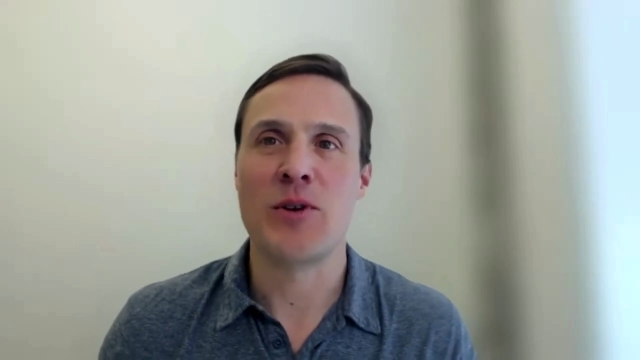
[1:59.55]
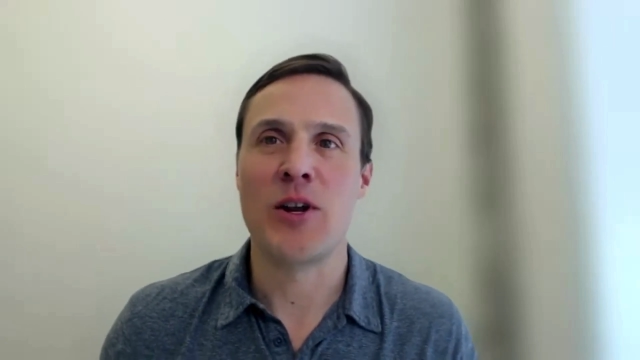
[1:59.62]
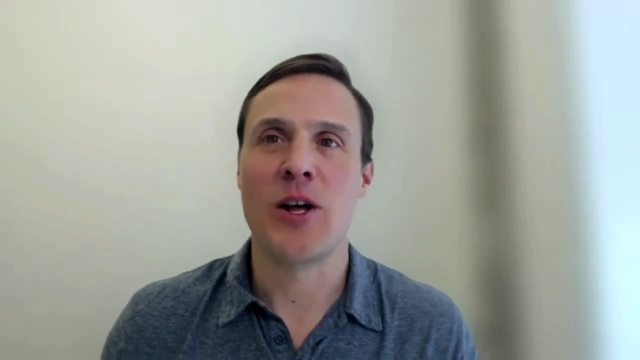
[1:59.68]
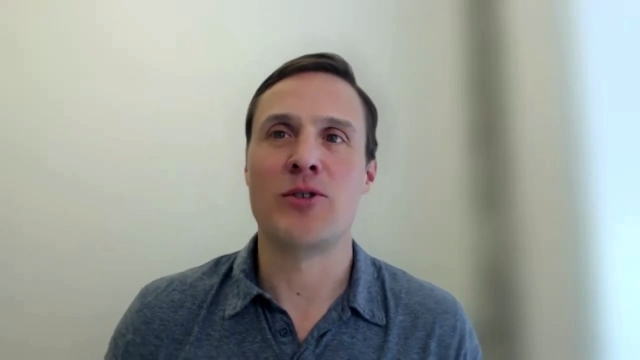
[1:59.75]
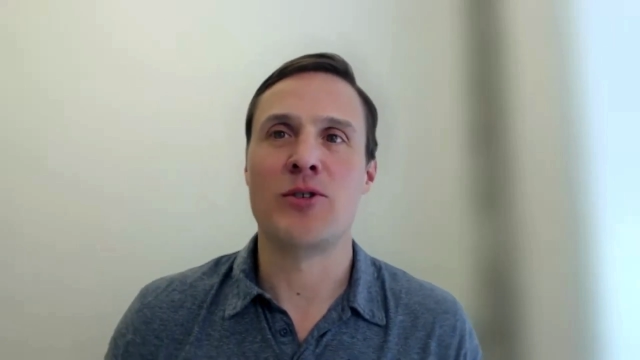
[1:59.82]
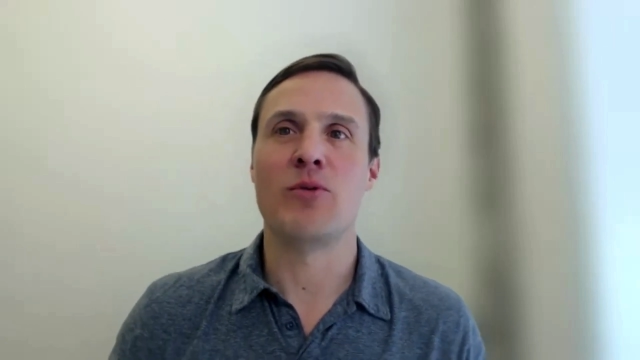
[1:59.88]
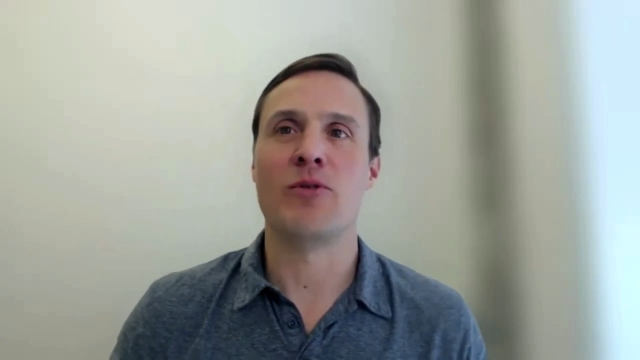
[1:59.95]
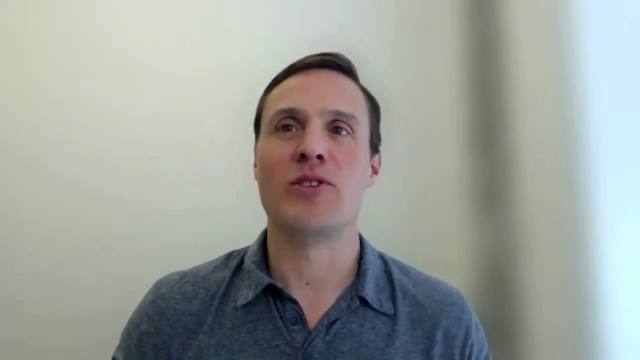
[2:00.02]

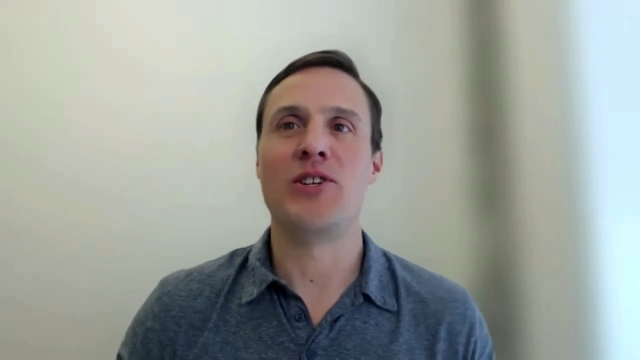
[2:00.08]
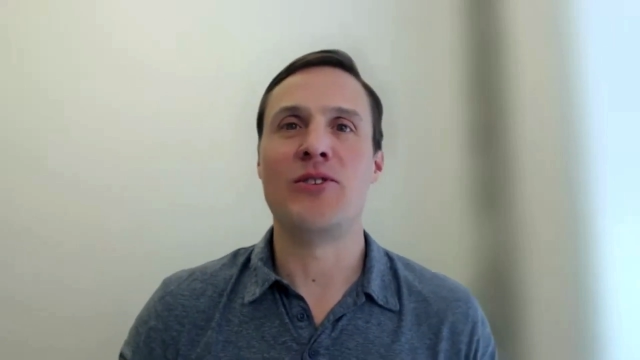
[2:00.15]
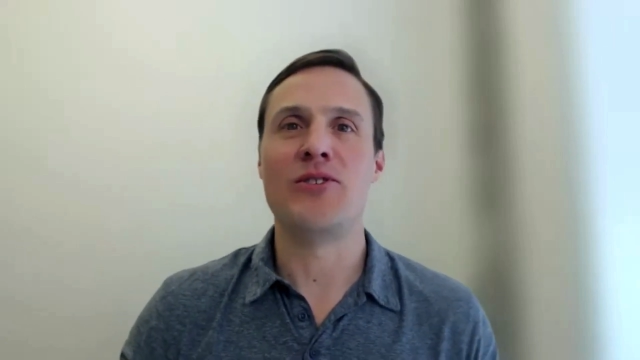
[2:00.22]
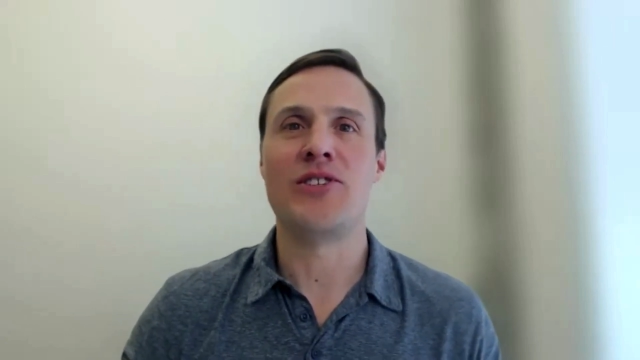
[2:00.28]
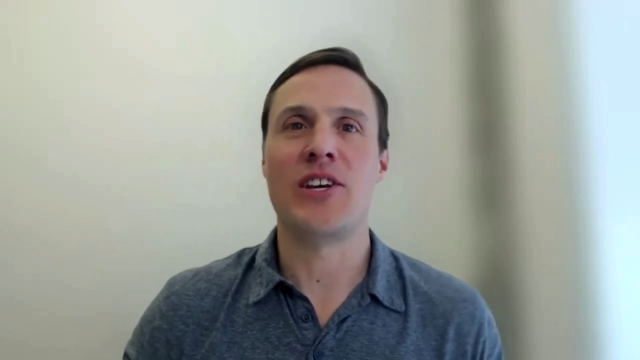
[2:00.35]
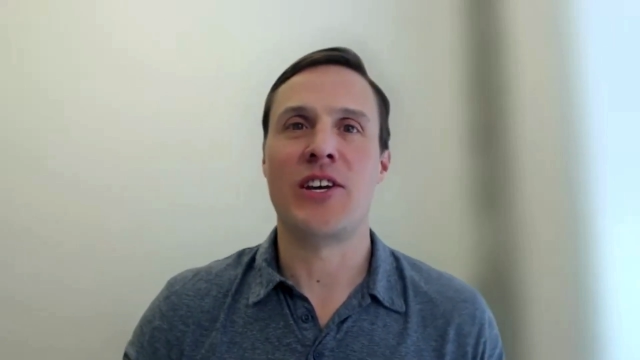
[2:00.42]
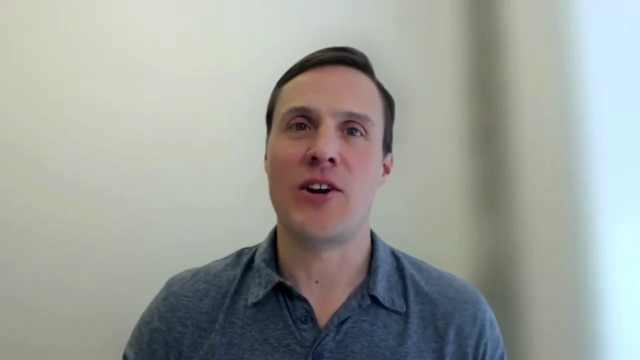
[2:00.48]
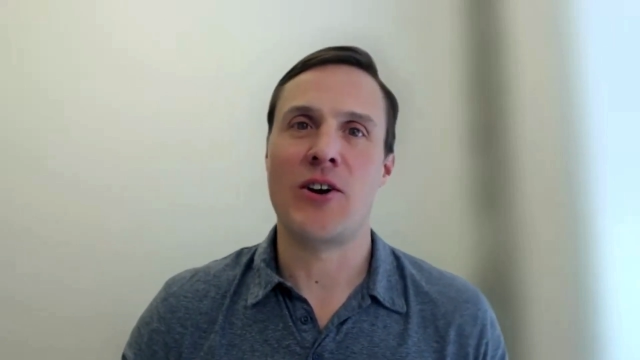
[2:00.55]
helps you reduce
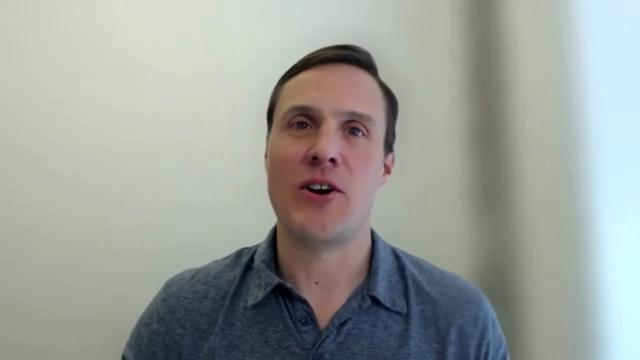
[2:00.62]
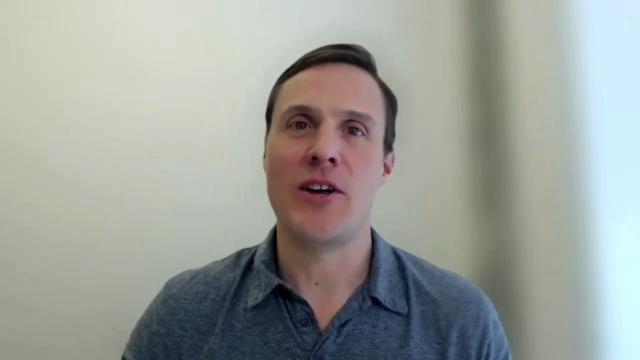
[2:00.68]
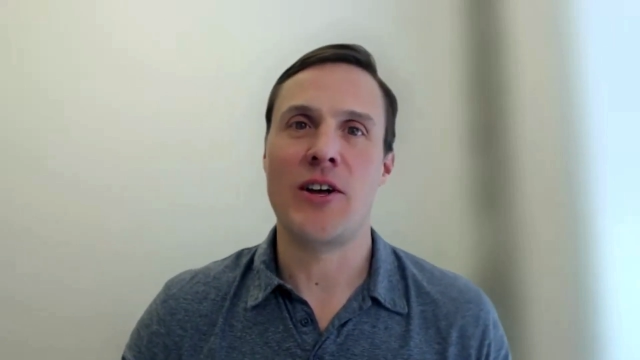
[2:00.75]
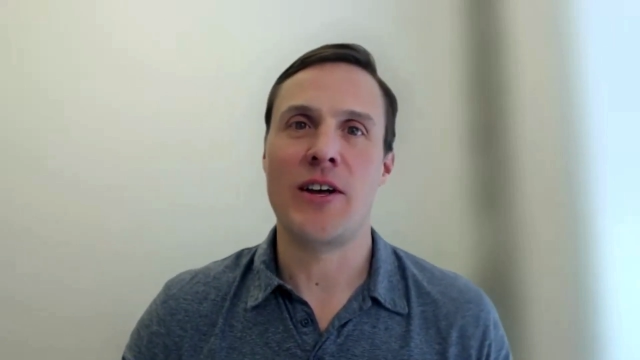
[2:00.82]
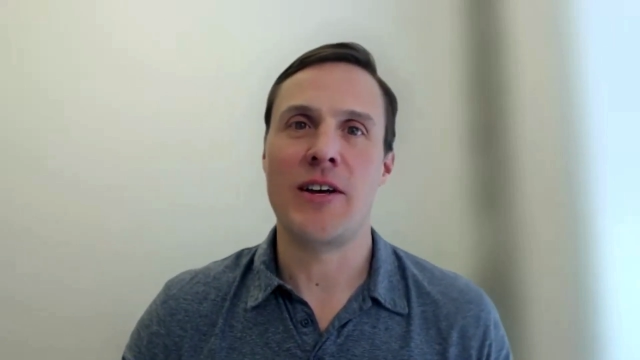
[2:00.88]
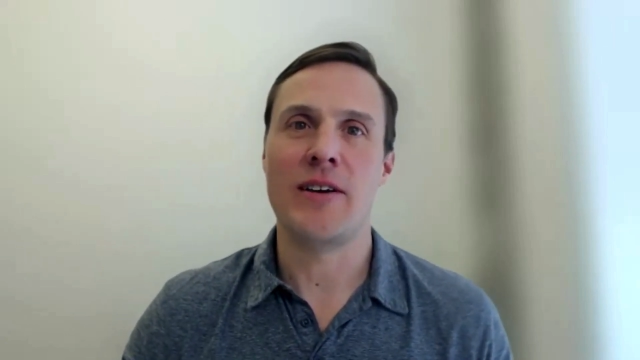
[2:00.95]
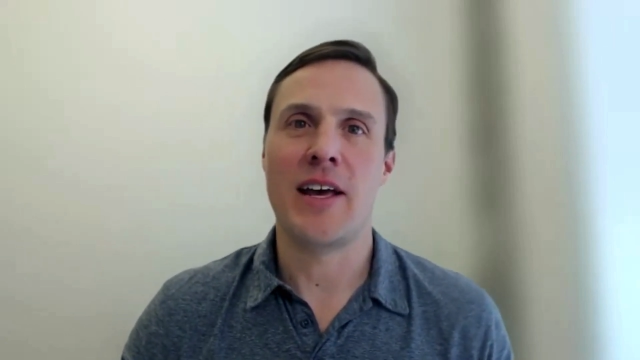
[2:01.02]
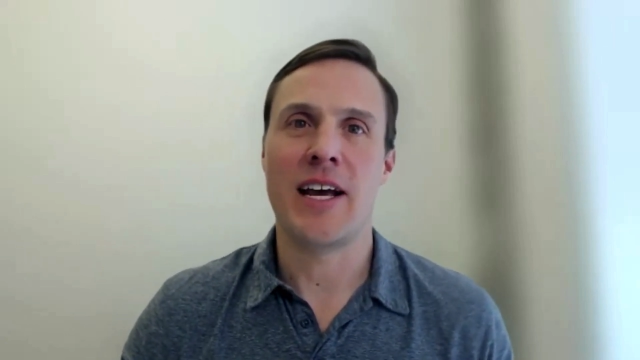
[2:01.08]

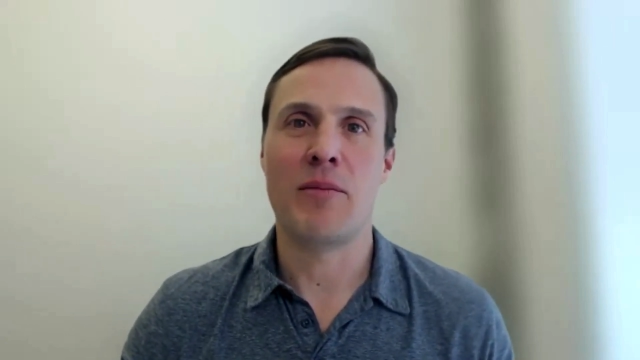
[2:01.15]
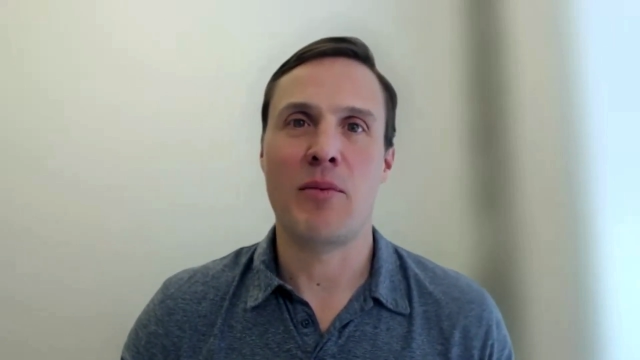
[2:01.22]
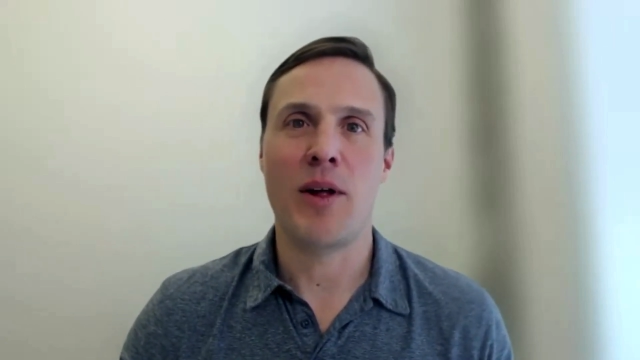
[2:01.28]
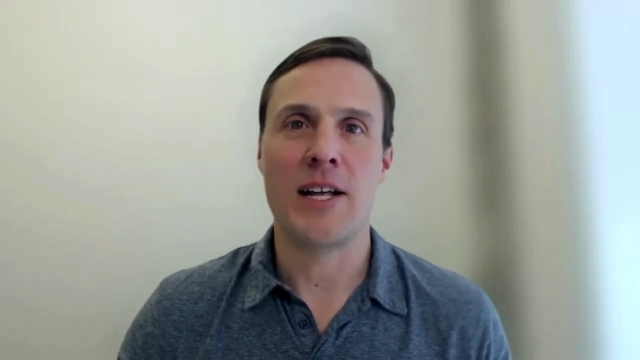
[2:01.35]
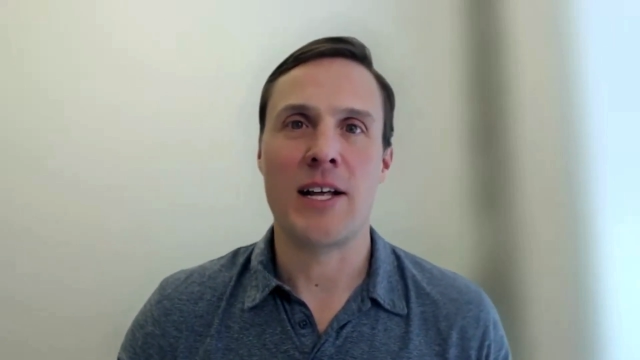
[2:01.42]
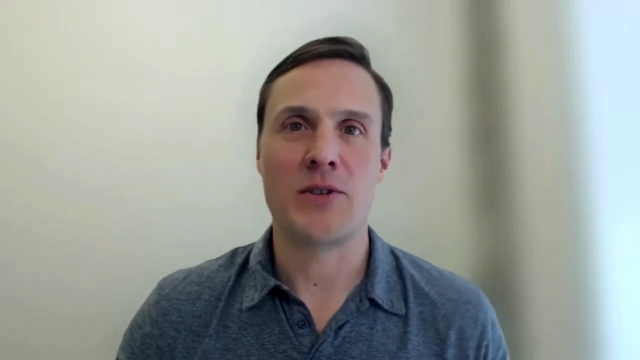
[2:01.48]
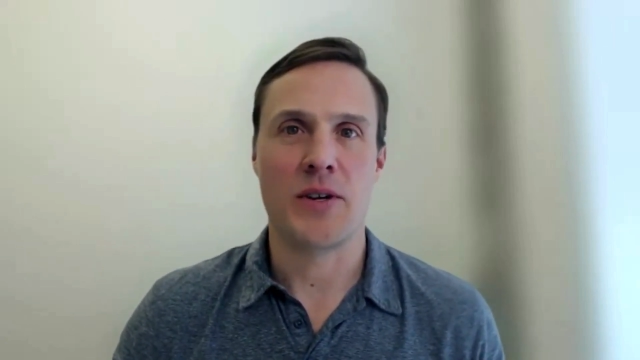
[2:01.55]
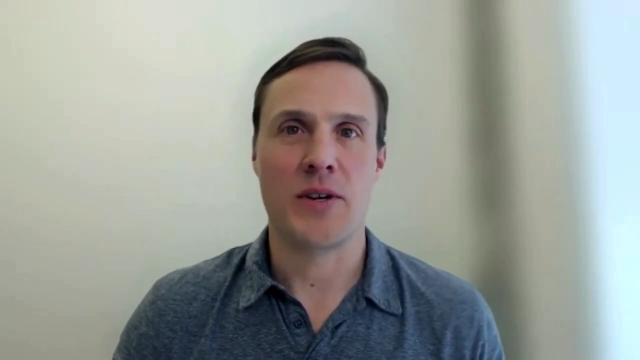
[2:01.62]
security and
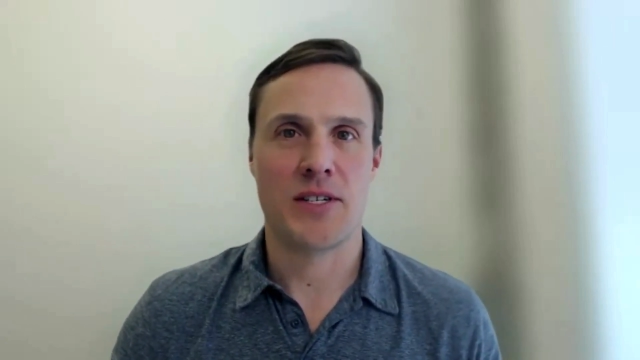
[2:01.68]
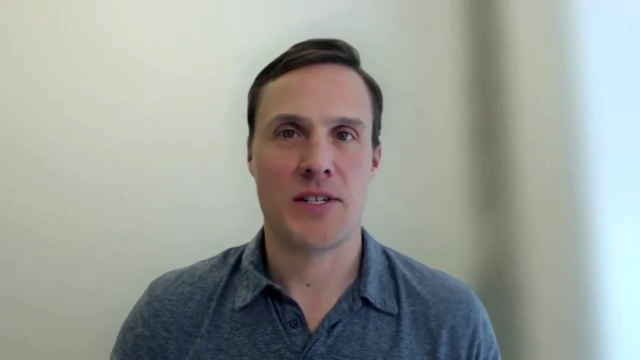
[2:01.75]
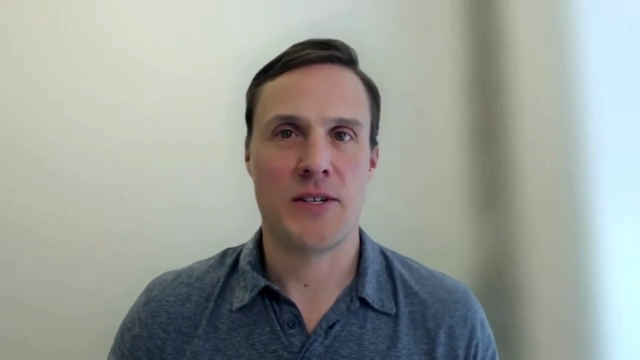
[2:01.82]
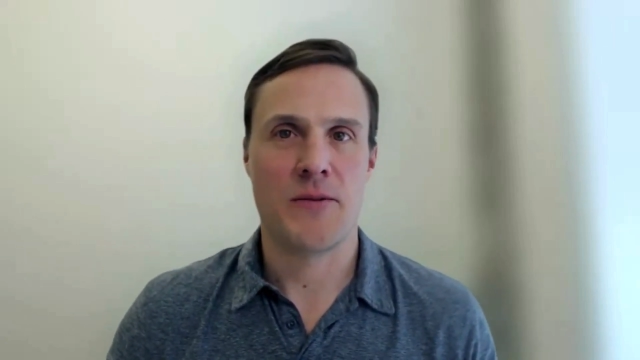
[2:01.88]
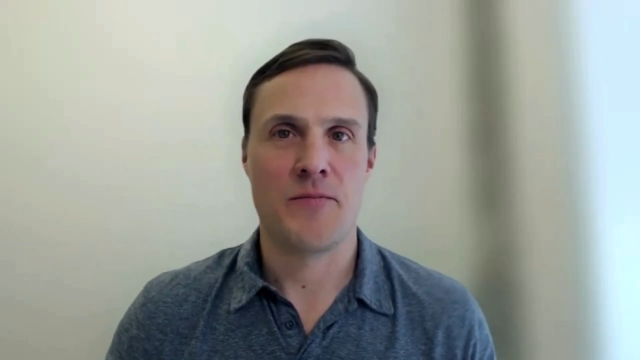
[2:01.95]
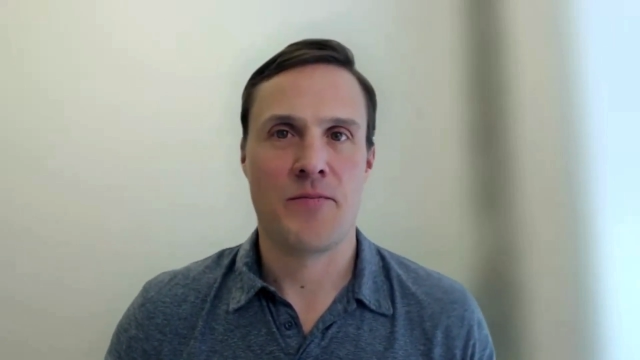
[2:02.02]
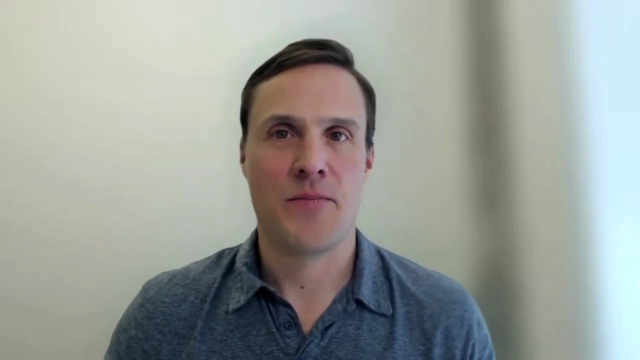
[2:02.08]
compliance risks.